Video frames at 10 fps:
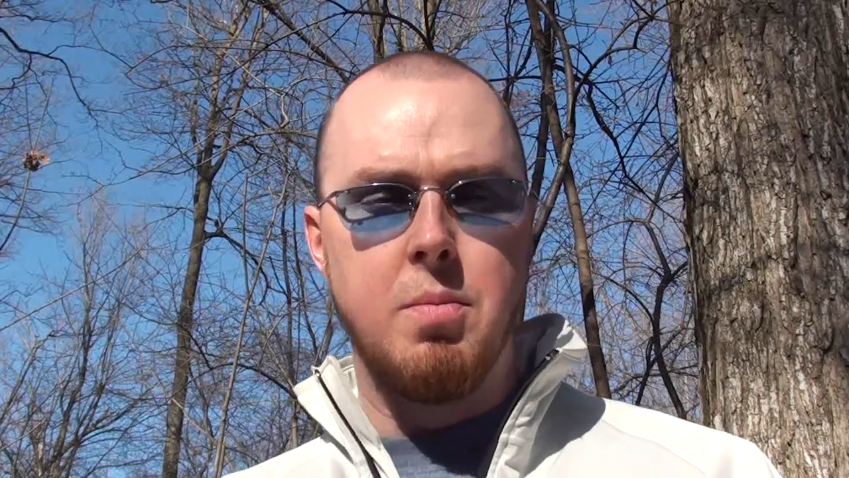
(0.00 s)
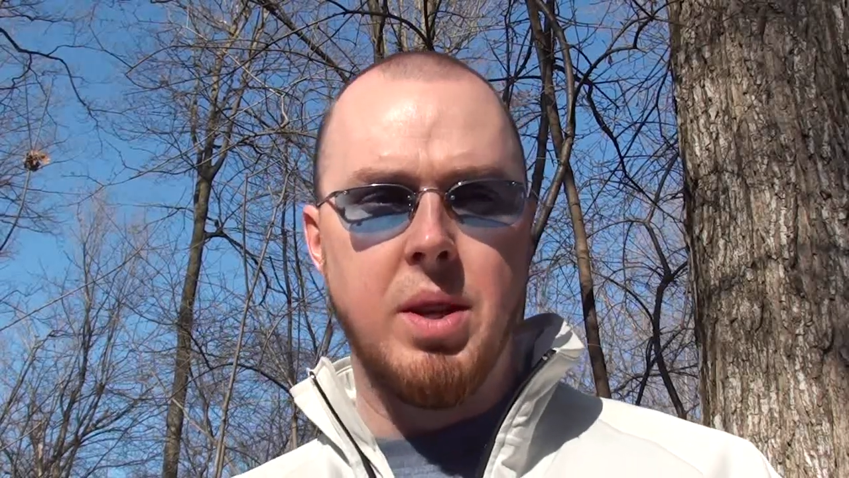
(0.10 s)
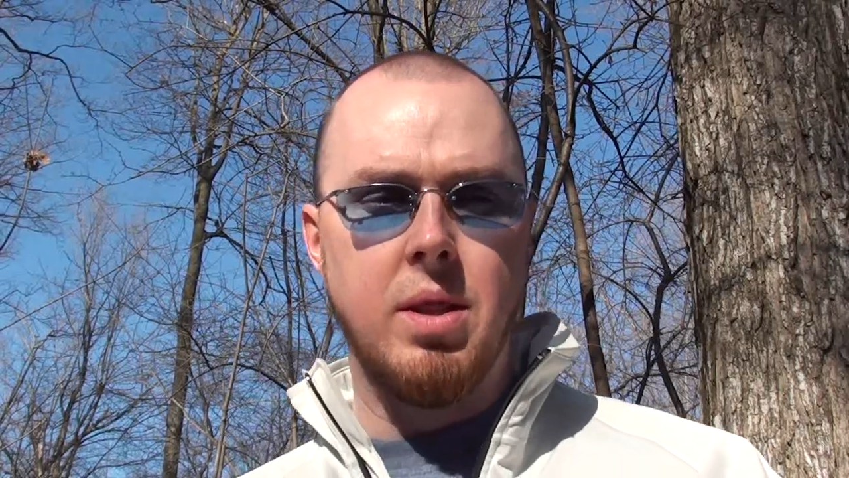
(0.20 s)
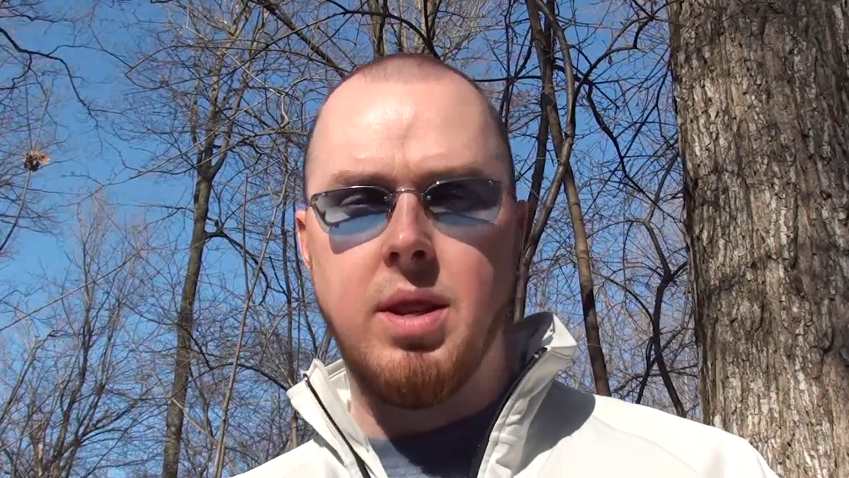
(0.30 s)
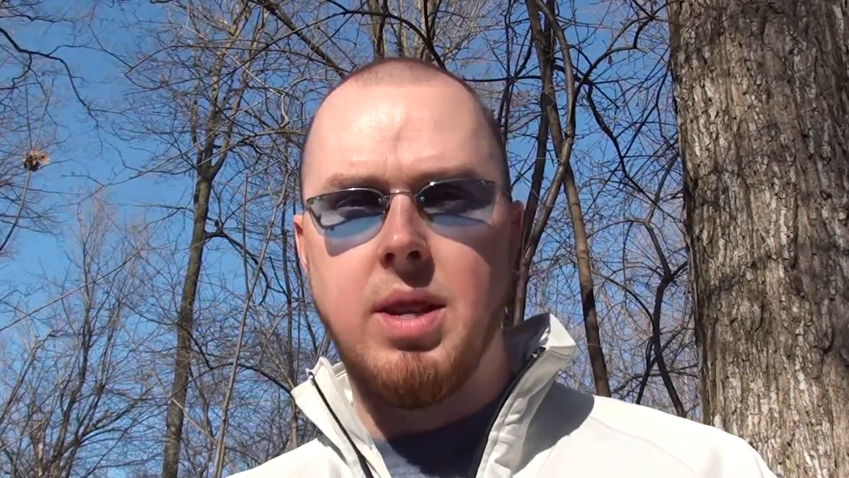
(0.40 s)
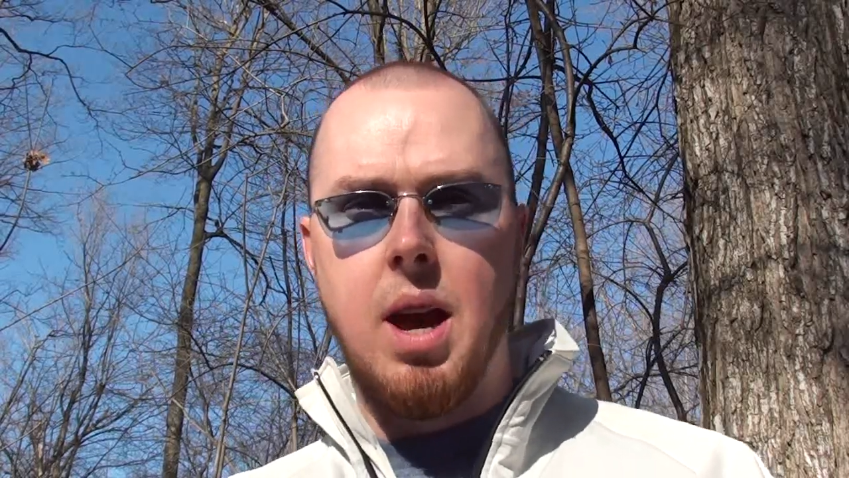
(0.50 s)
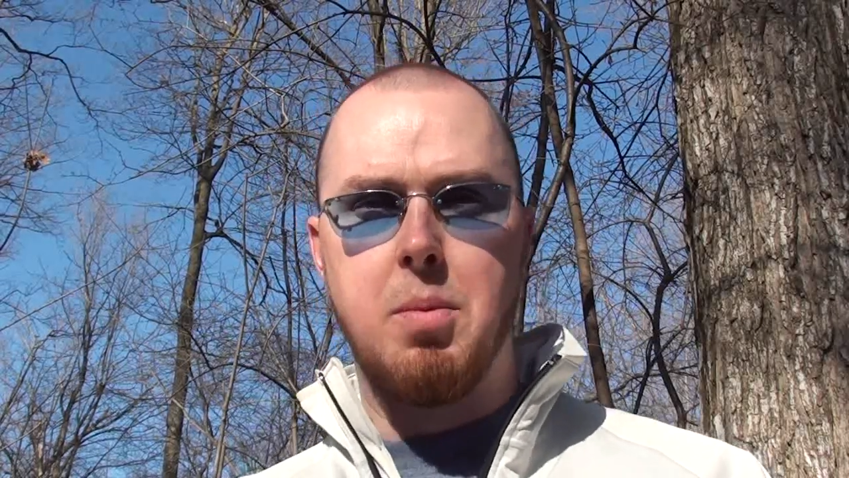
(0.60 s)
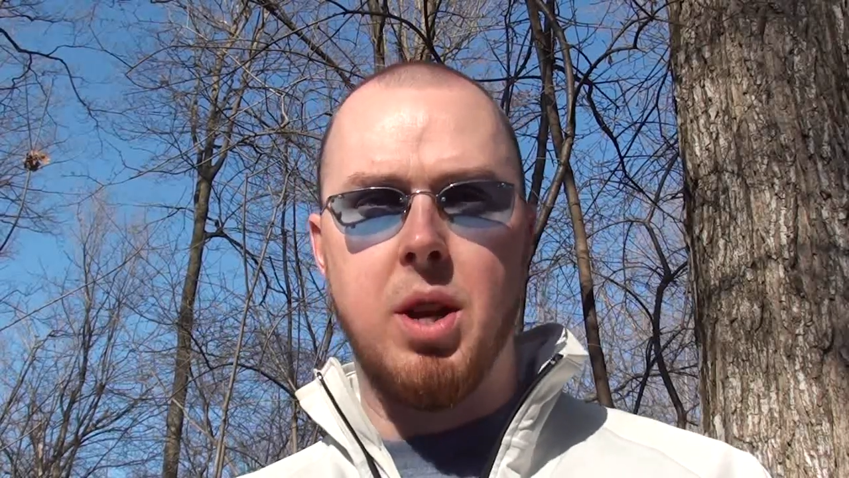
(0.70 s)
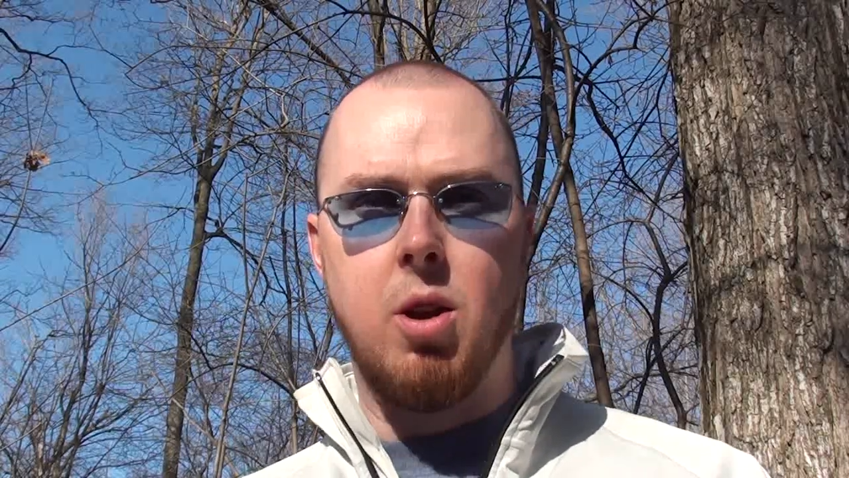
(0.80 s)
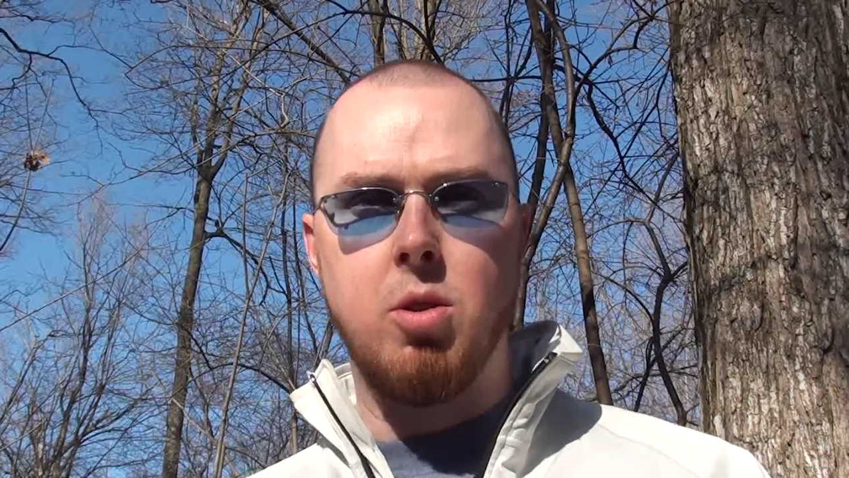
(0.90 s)
I mean these
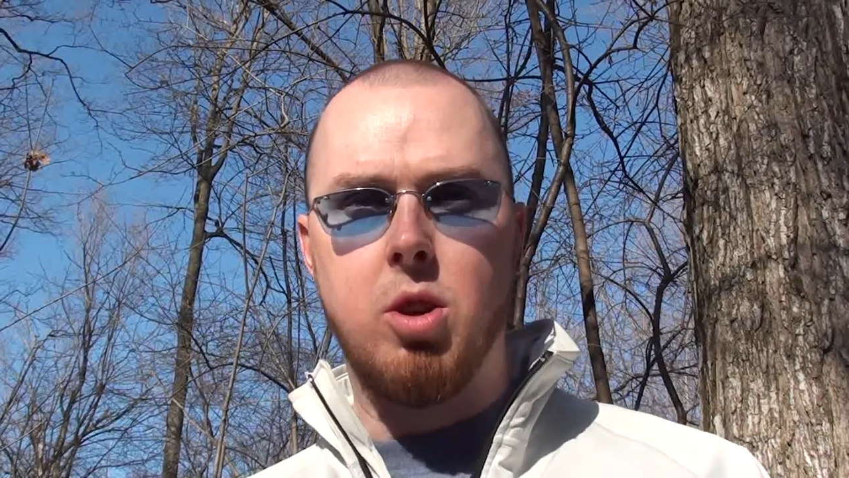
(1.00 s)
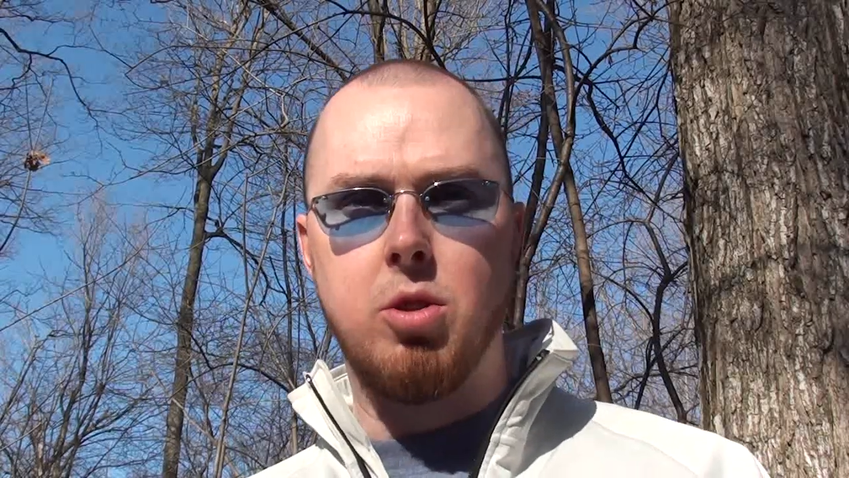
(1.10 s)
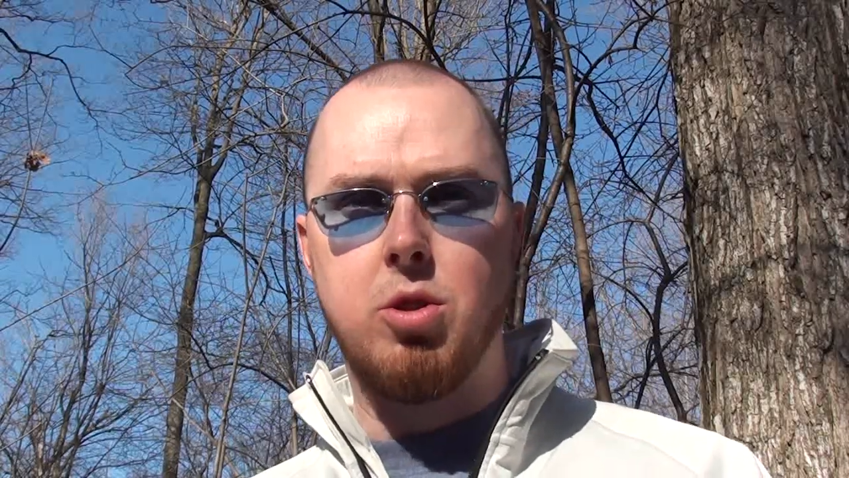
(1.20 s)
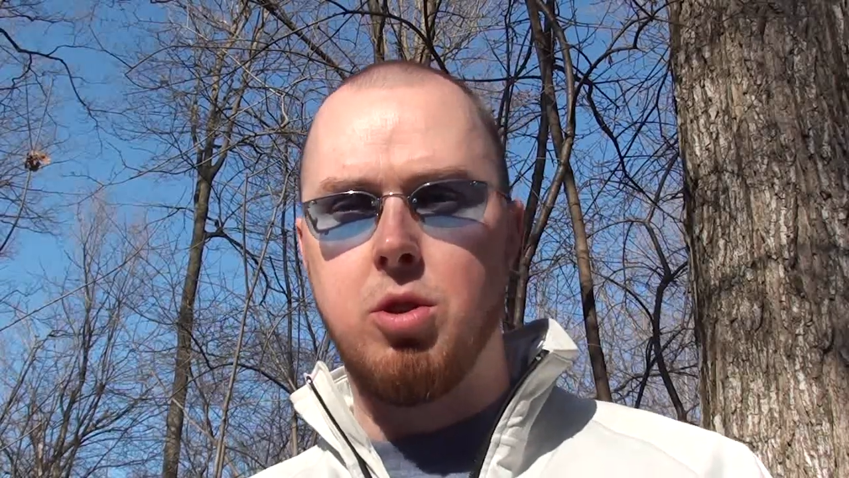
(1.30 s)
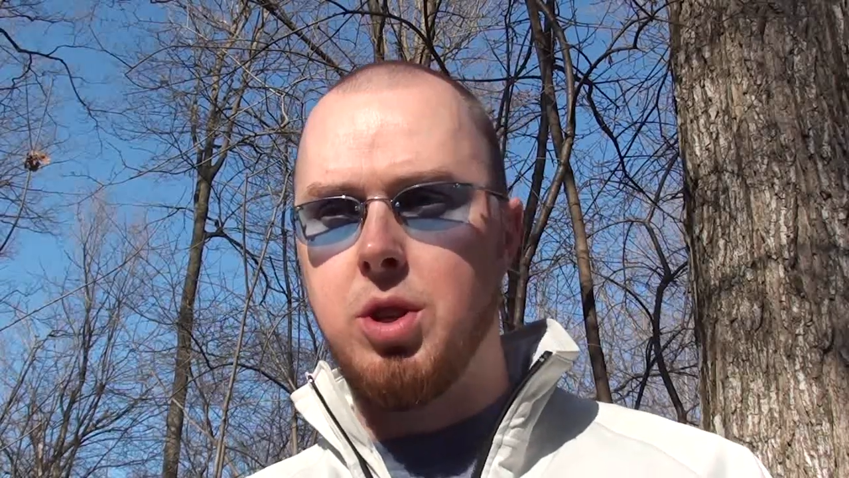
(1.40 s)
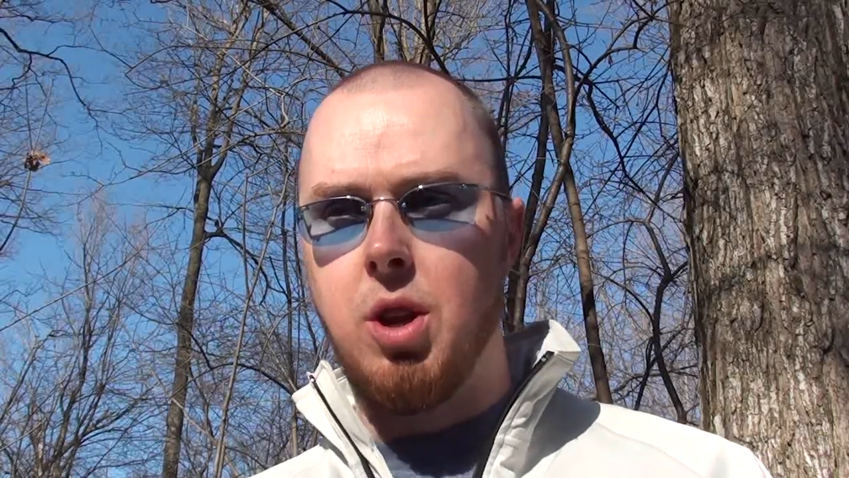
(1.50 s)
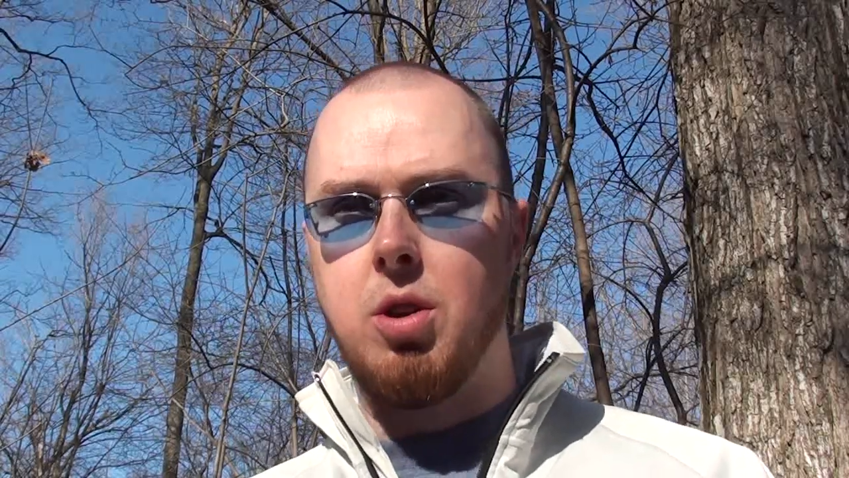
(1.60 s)
happen in all cultures,